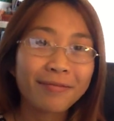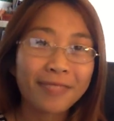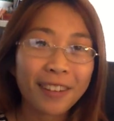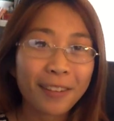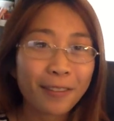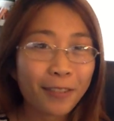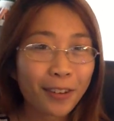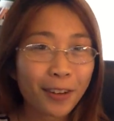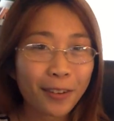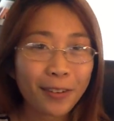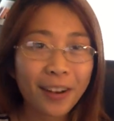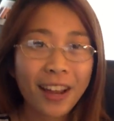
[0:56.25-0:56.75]

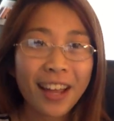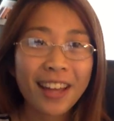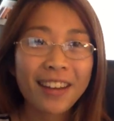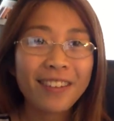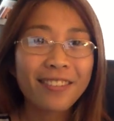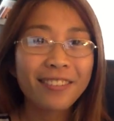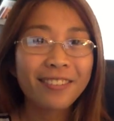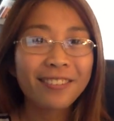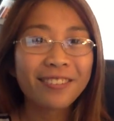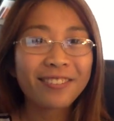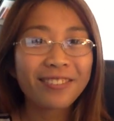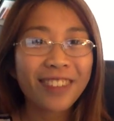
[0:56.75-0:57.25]

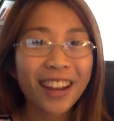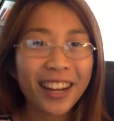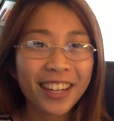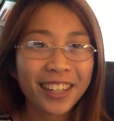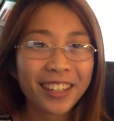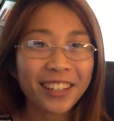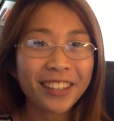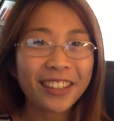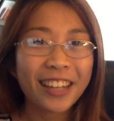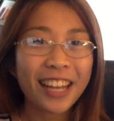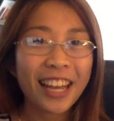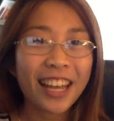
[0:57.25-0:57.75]
infrared,
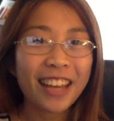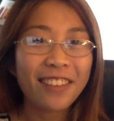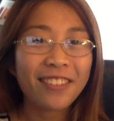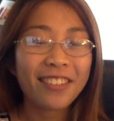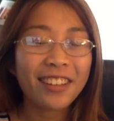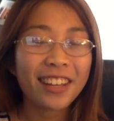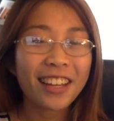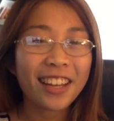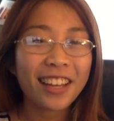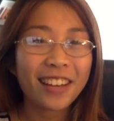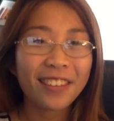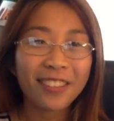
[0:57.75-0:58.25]
microwave,
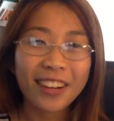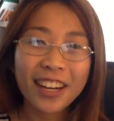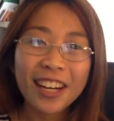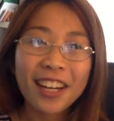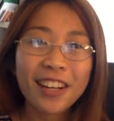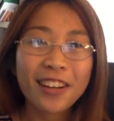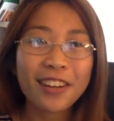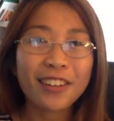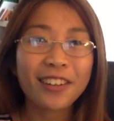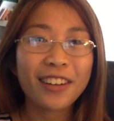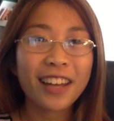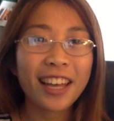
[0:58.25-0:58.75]
and
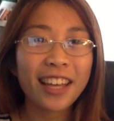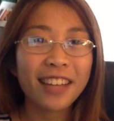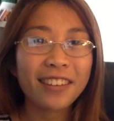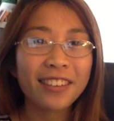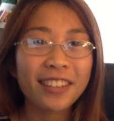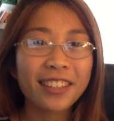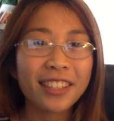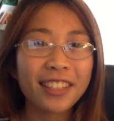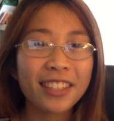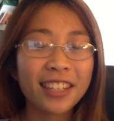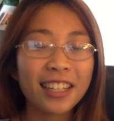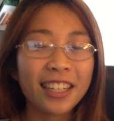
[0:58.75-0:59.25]
radio
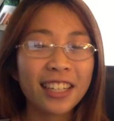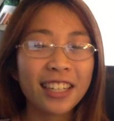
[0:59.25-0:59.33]
waves.